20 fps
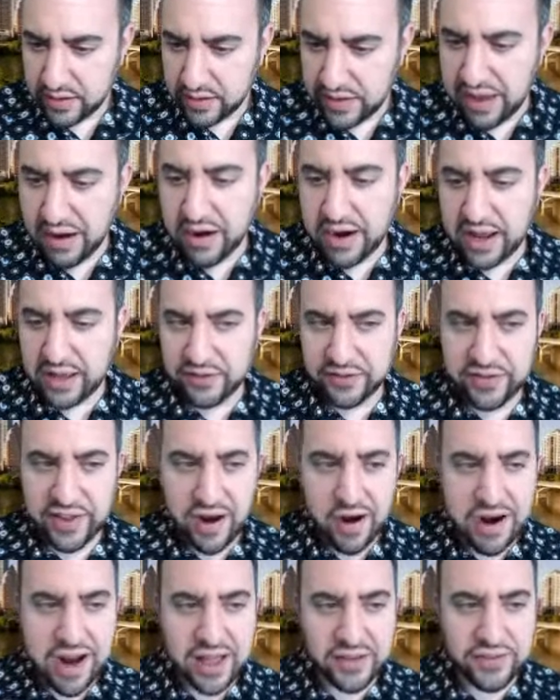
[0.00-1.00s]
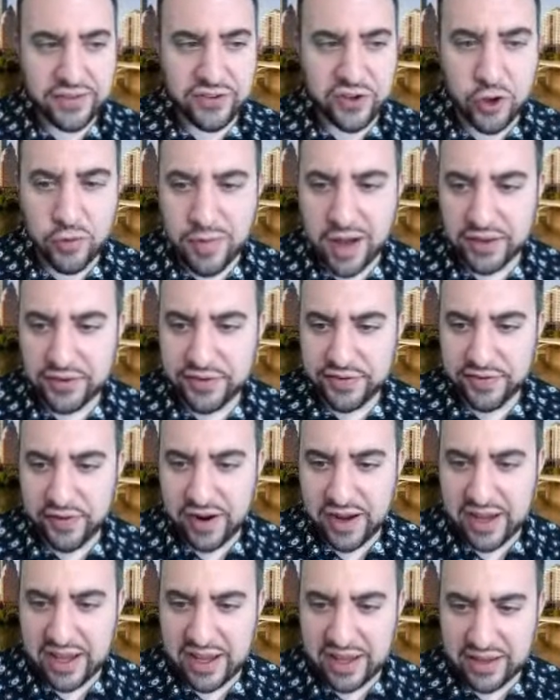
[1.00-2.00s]
There it is. There it is. 2 months
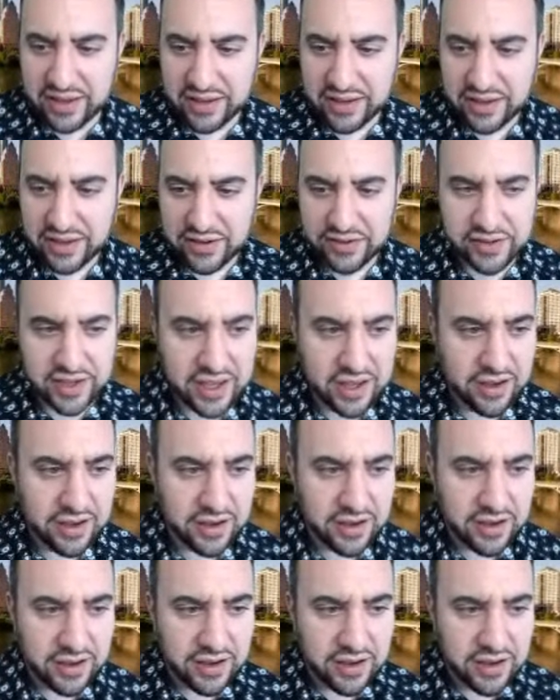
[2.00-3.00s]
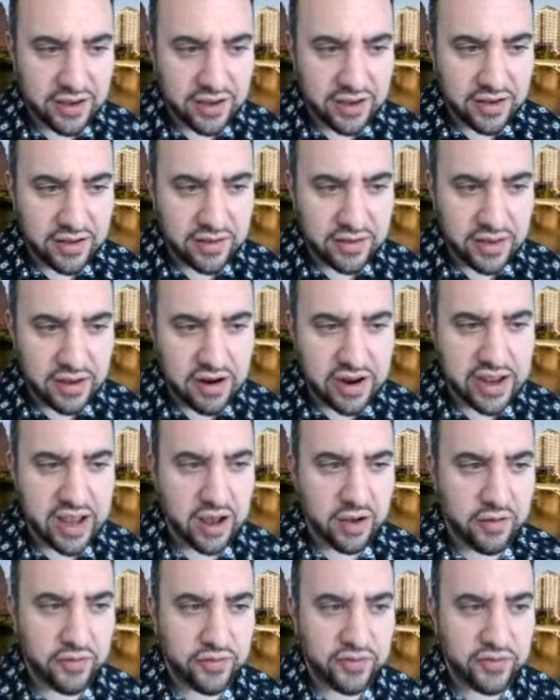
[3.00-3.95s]
free. See? There you go.